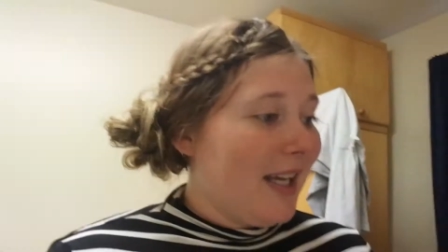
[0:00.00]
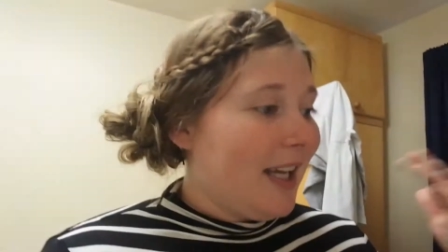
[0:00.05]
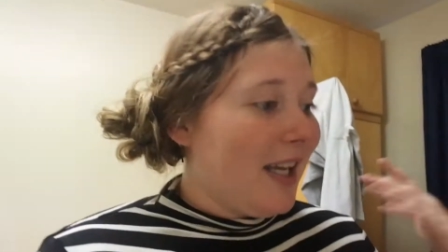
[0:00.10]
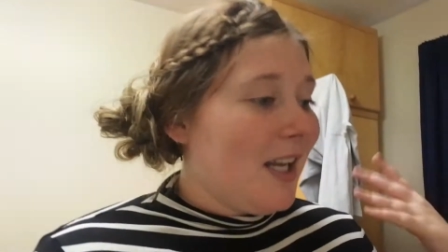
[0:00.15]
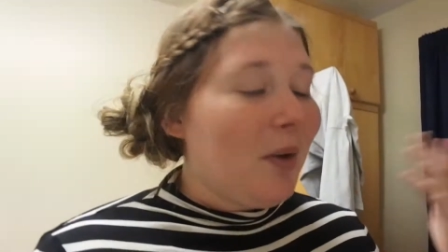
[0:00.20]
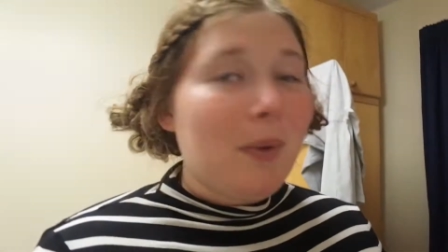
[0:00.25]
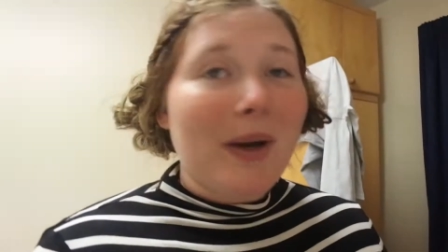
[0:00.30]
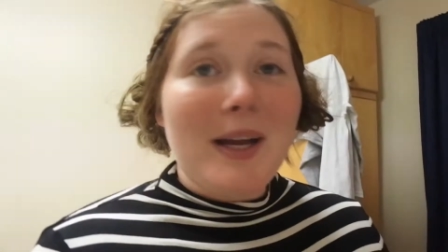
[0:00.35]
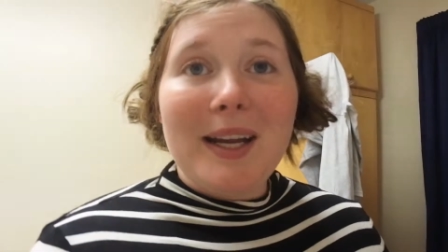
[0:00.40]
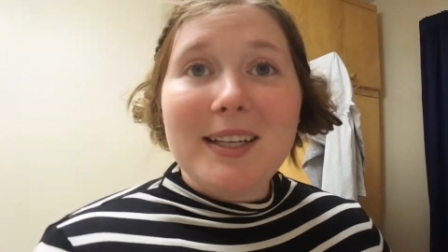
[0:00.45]

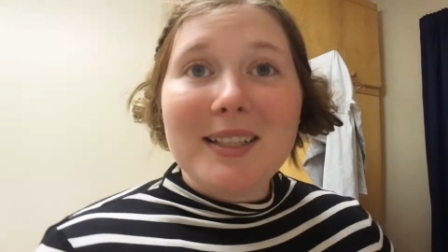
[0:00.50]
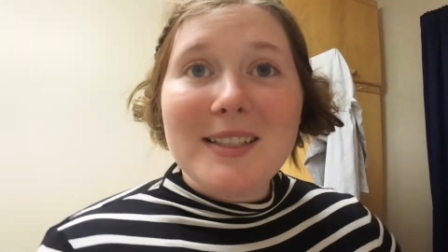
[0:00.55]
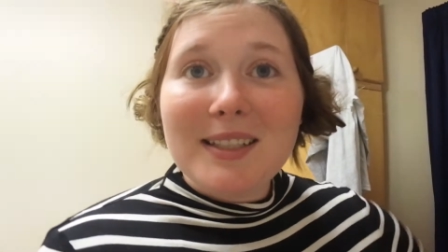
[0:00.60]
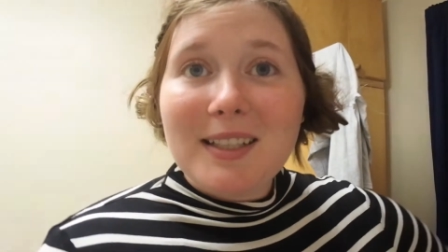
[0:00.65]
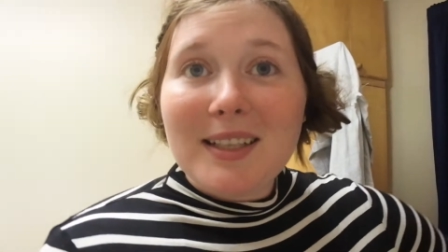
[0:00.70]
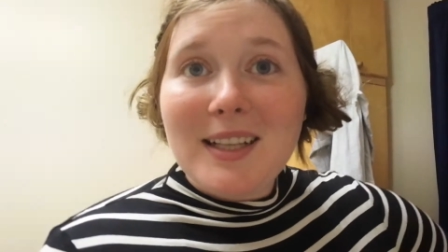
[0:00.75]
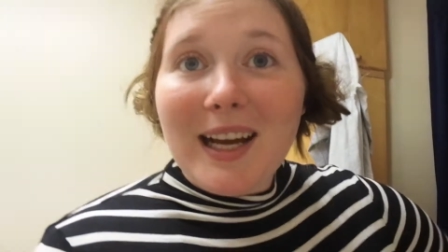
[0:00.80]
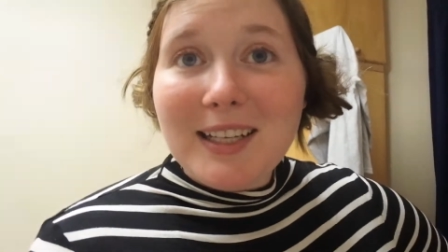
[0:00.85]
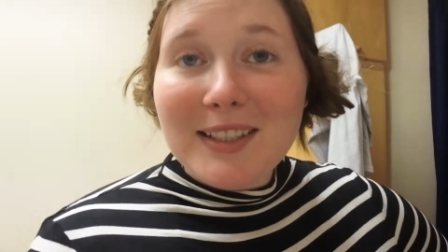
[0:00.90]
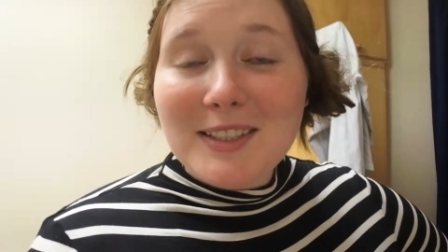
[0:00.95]
Anyway,
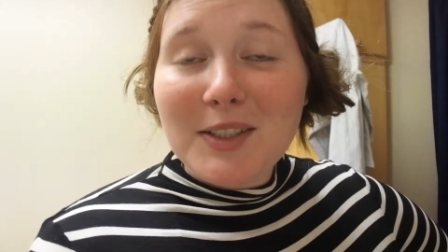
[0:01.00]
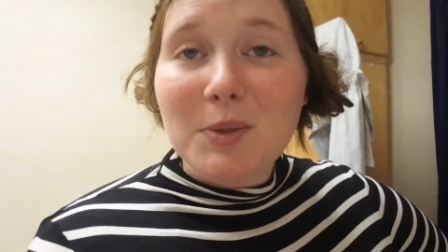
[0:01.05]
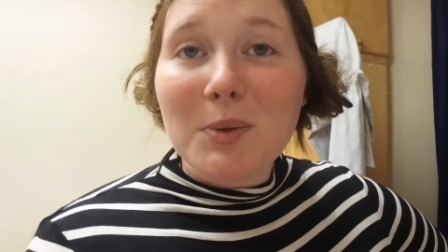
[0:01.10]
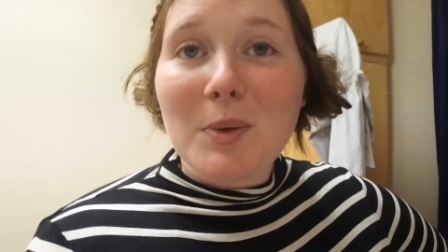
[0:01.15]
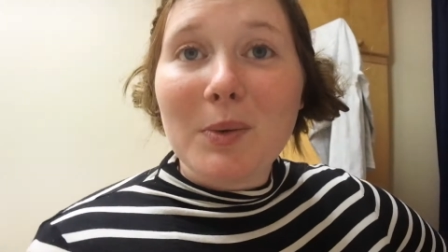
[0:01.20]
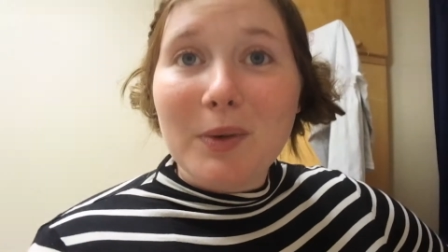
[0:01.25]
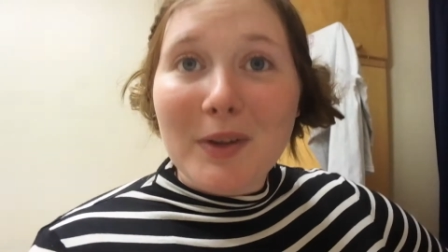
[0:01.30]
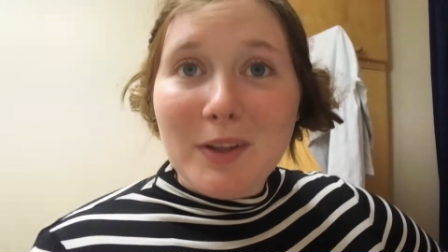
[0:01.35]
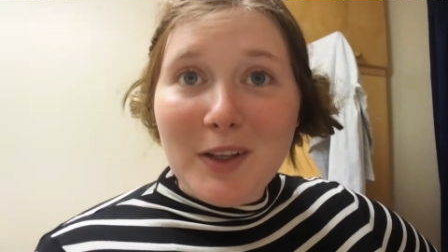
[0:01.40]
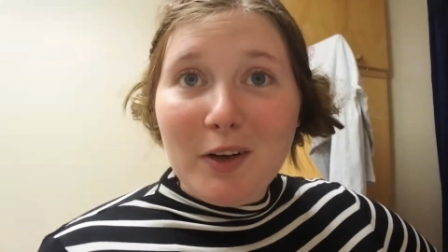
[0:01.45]
classes
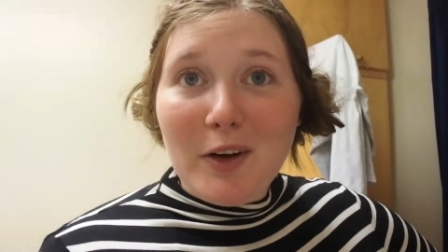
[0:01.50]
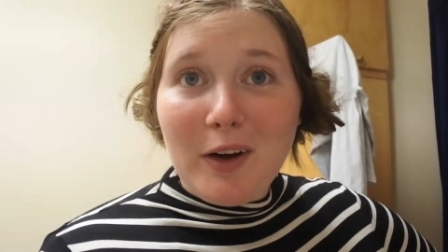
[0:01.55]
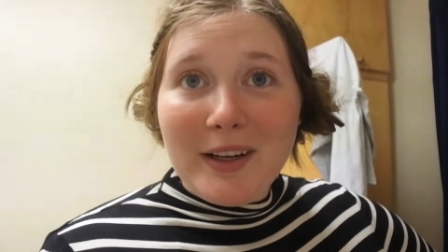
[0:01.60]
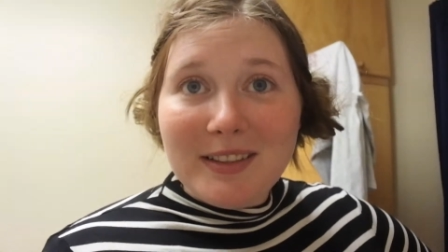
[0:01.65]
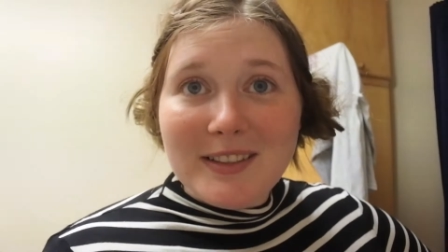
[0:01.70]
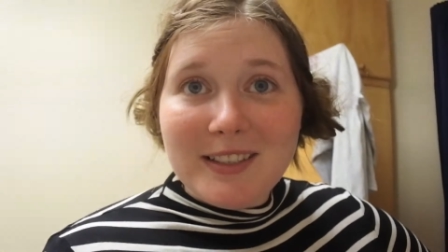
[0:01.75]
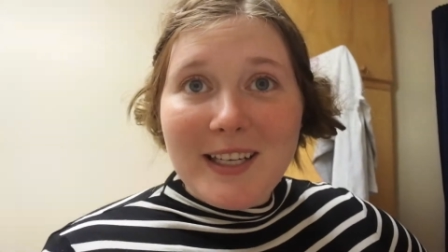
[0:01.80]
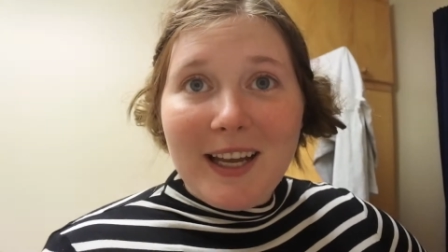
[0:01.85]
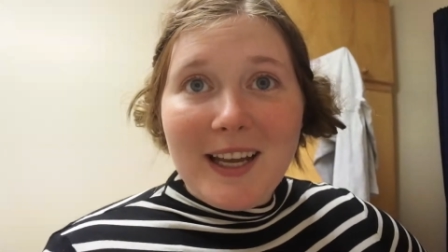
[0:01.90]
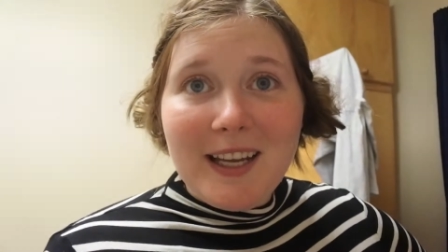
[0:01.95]
were really
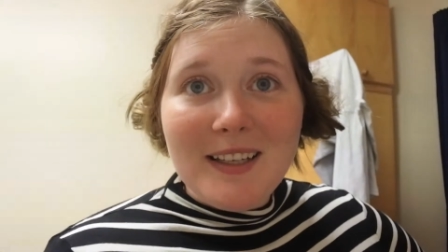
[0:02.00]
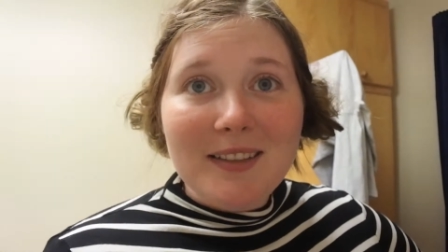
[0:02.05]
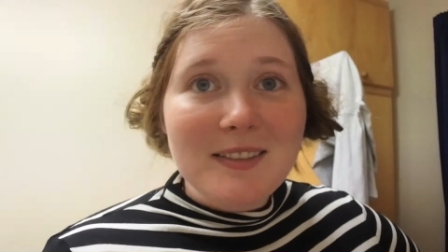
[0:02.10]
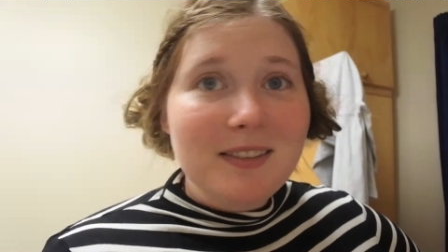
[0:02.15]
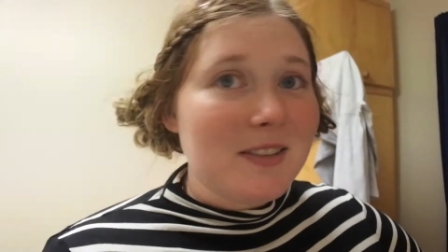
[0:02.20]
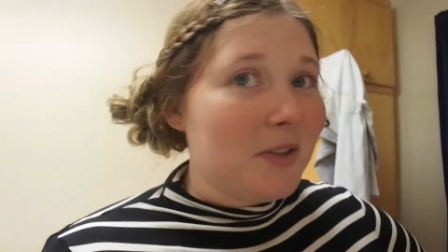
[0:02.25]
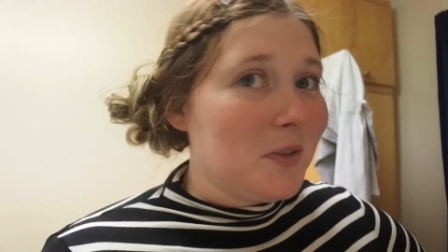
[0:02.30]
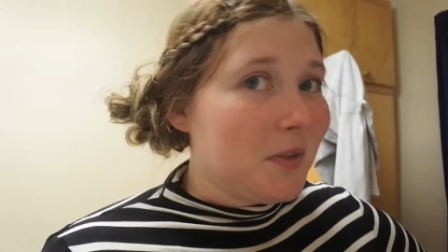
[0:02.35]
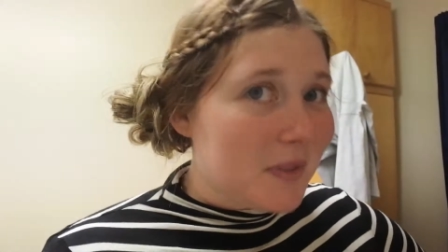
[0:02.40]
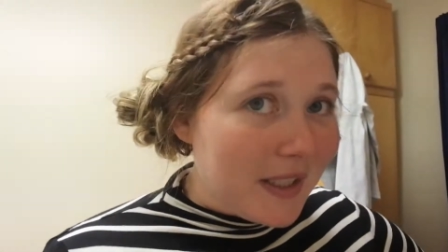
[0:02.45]
great today.
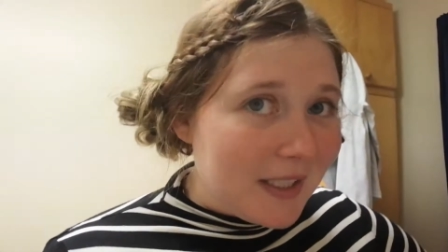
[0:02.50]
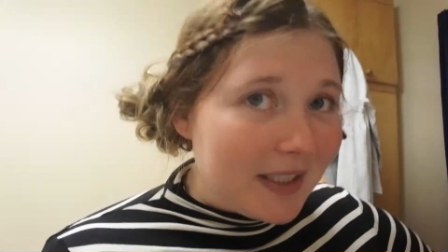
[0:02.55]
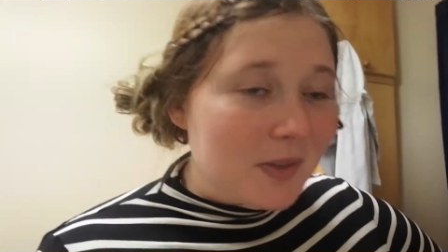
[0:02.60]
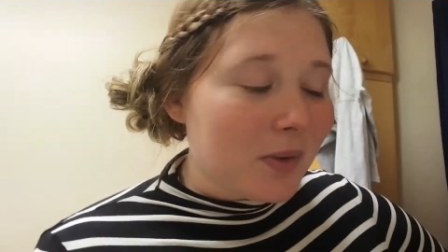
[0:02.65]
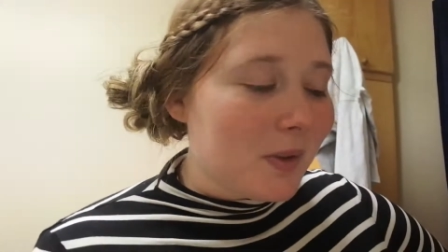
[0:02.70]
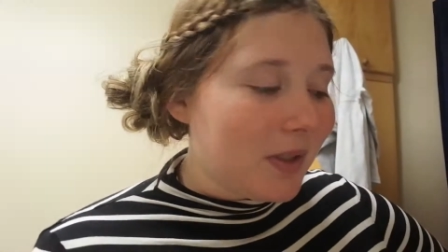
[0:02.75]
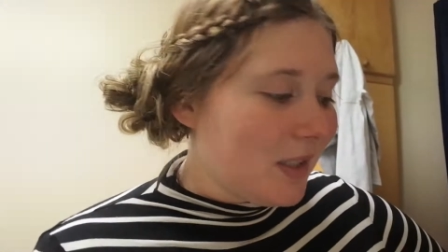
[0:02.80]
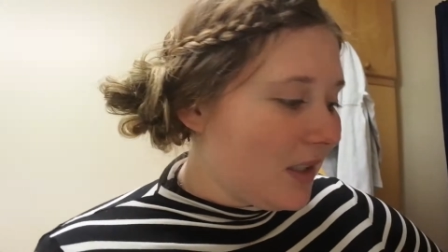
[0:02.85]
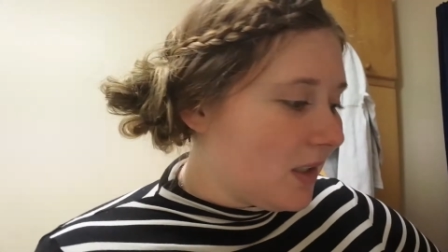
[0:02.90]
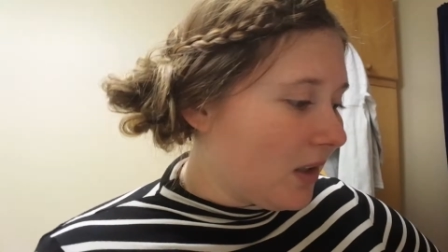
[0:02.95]
Tuesday's
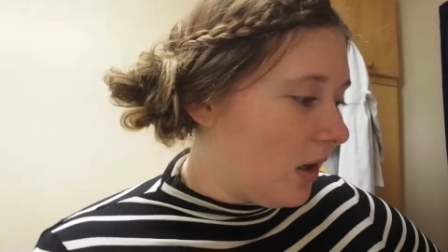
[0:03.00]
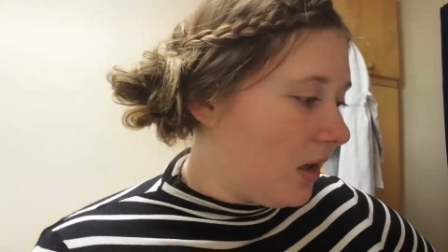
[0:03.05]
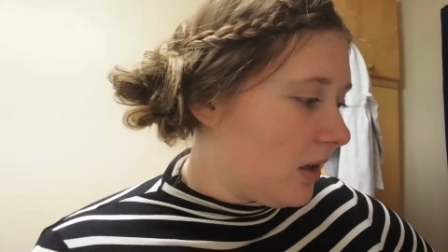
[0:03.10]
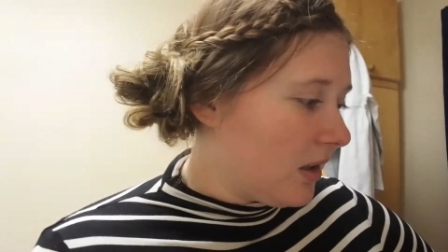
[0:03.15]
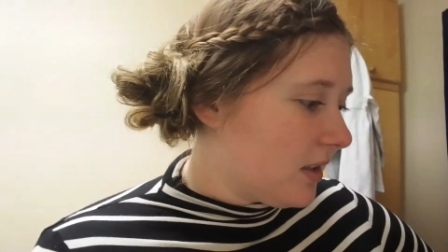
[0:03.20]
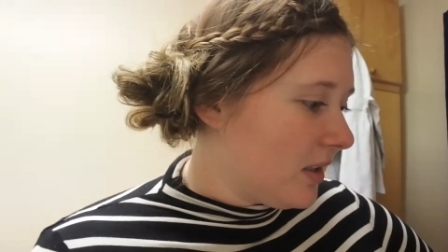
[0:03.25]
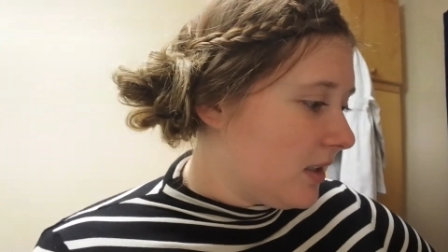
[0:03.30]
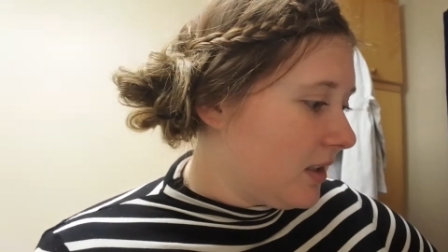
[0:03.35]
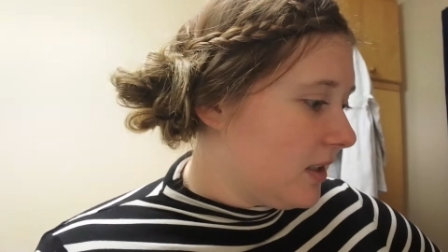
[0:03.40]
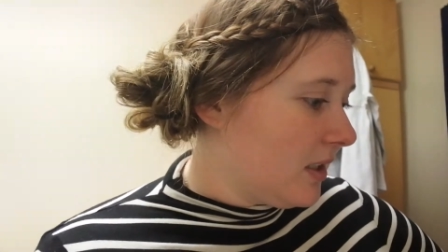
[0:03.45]
really
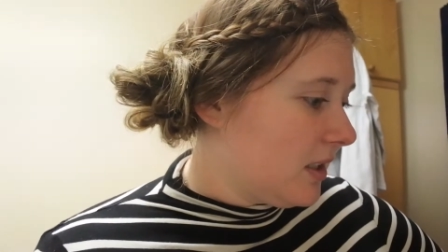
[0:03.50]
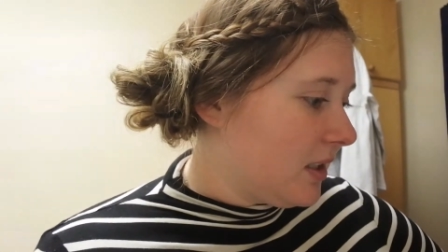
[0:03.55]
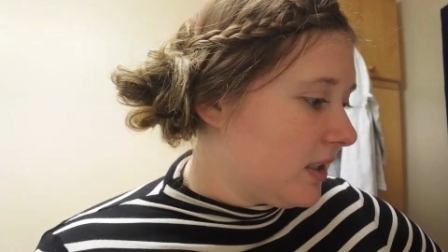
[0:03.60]
long,